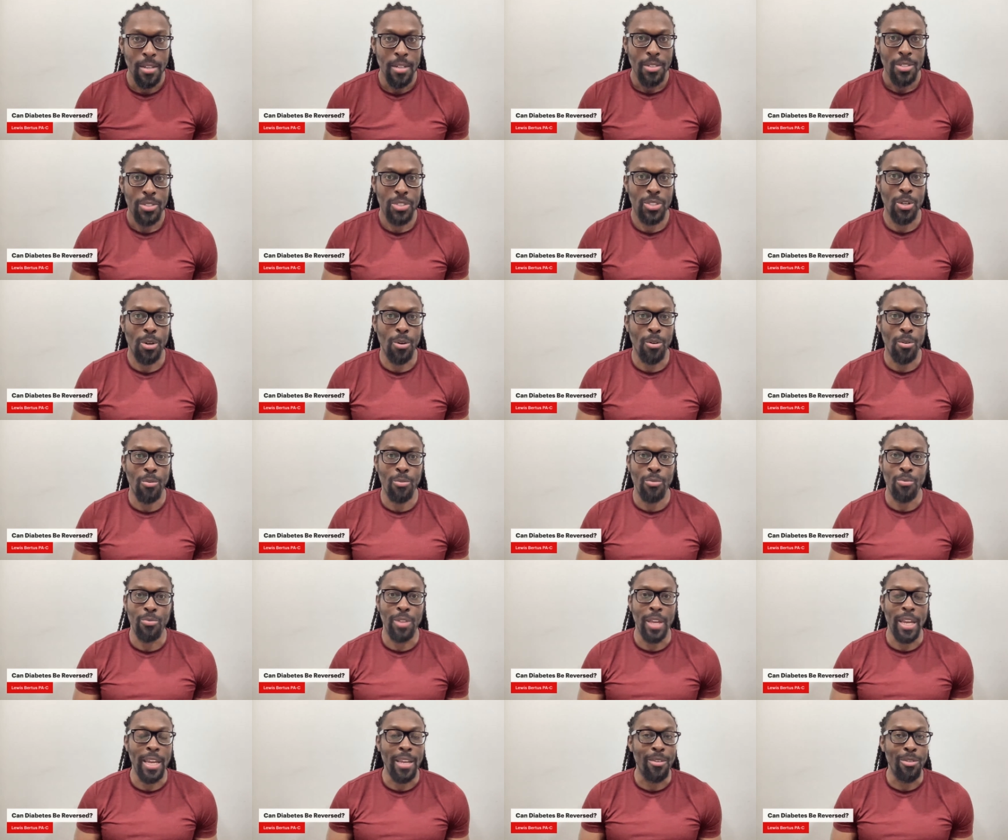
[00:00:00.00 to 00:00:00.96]
So
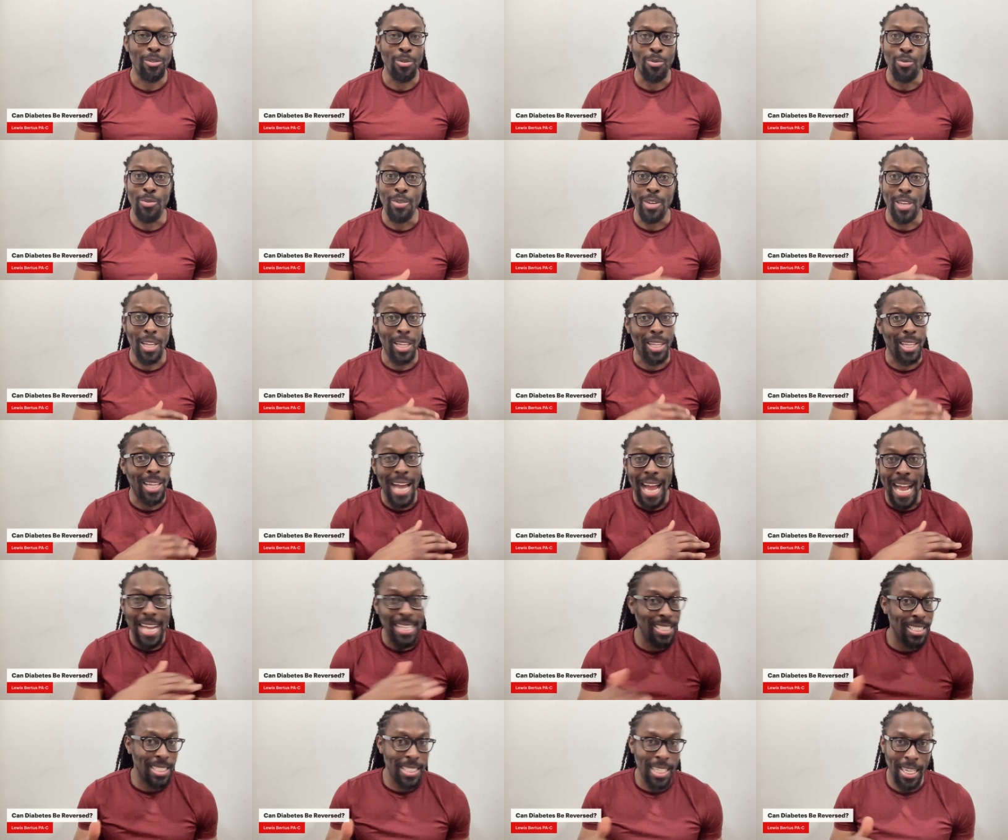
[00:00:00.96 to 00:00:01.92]
they do the
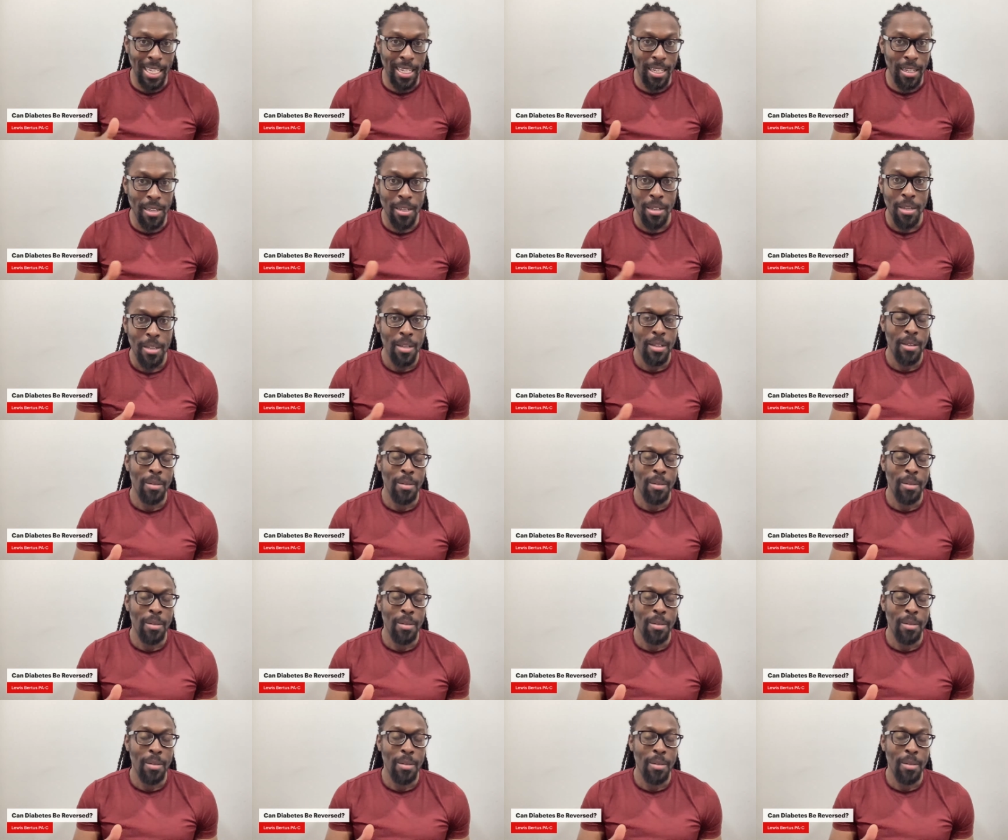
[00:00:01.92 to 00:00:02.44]
last thing